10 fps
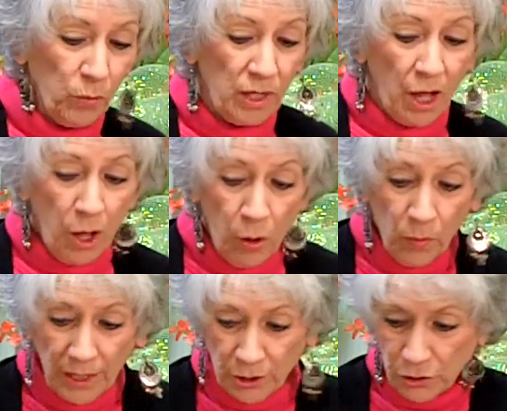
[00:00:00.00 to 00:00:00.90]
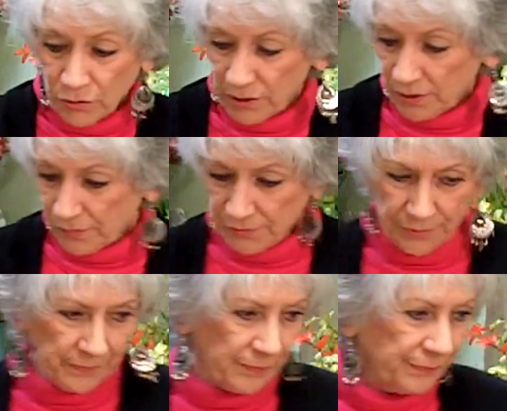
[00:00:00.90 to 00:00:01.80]
we always use
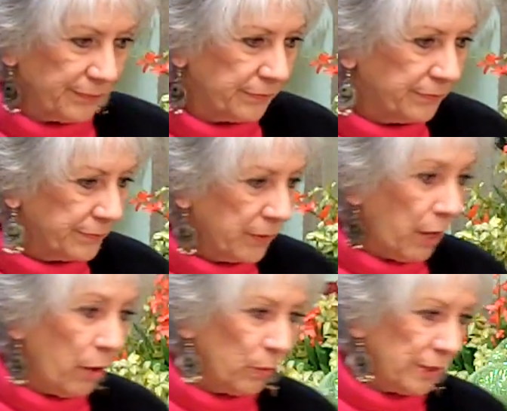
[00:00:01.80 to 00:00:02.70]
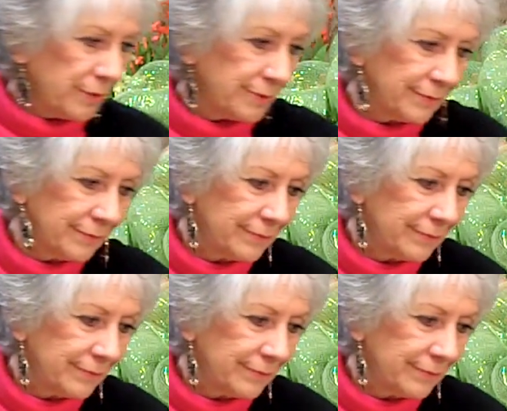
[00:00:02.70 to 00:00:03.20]
those, always.